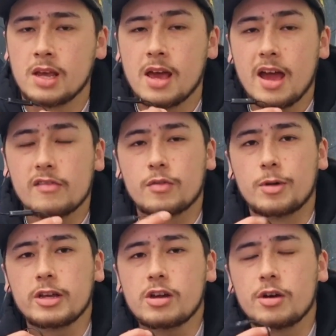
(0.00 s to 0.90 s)
Hey
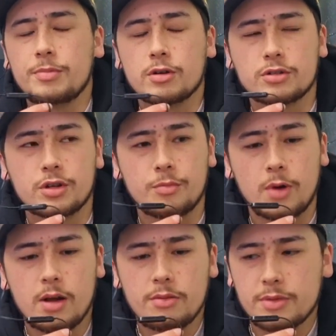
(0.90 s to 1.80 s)
everybody, hope you're doing
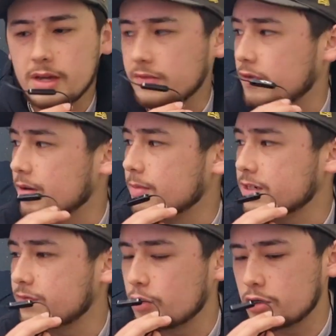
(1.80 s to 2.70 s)
well. Thank you very much
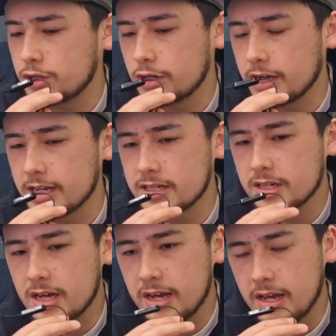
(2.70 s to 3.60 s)
for tuning in
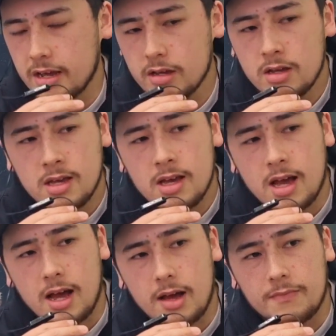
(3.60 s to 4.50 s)
today here
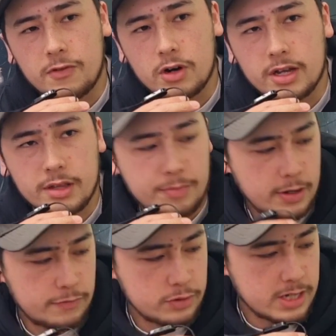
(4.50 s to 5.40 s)
for another
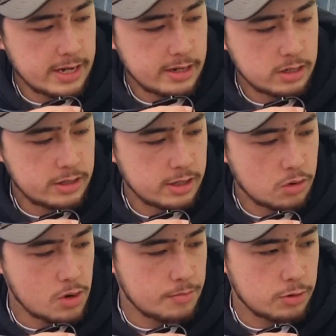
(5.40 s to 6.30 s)
beautiful day here at the
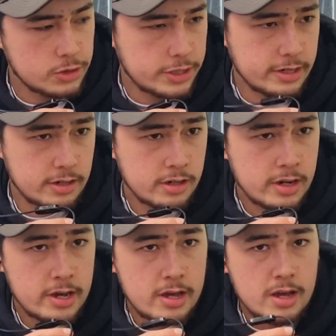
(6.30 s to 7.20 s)
Aquarium Project.
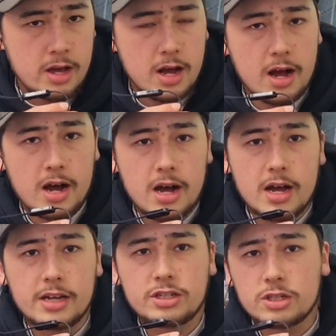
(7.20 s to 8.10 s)

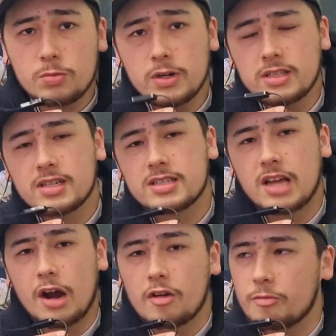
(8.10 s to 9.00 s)
I just wanted to
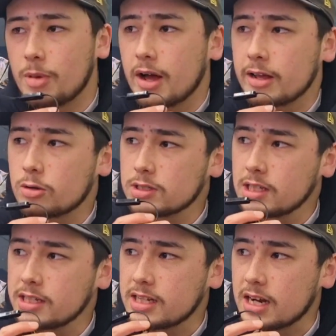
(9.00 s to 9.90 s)
start off by
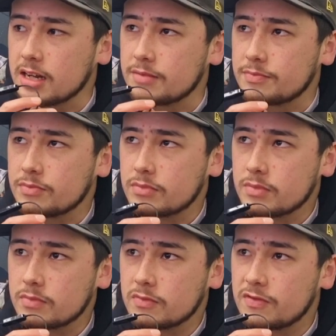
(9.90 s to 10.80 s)
quickly kind of
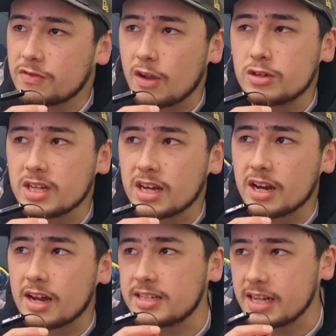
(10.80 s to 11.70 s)
floating an
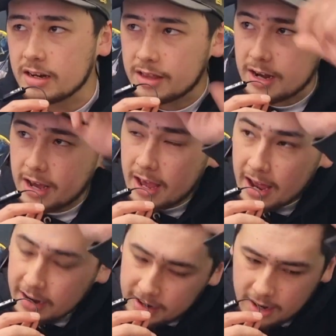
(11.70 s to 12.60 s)
idea that I had.